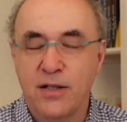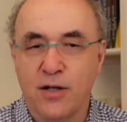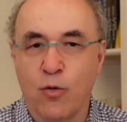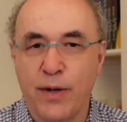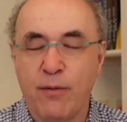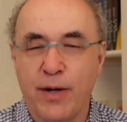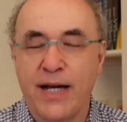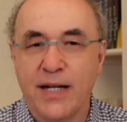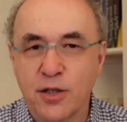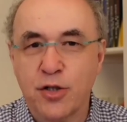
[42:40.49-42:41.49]
You know, we
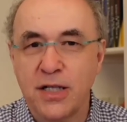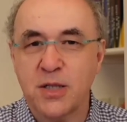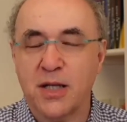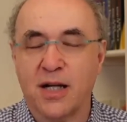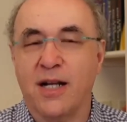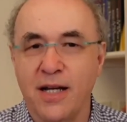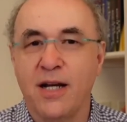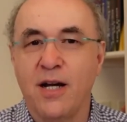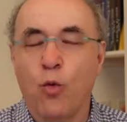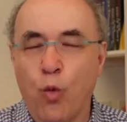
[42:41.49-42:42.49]
we intrinsically
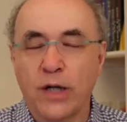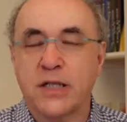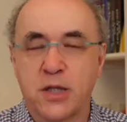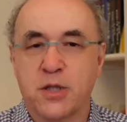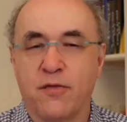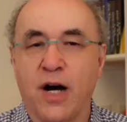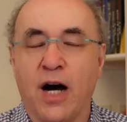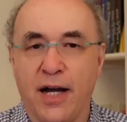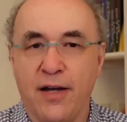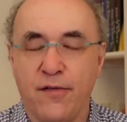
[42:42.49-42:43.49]
want to
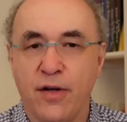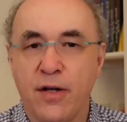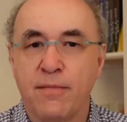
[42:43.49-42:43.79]
survive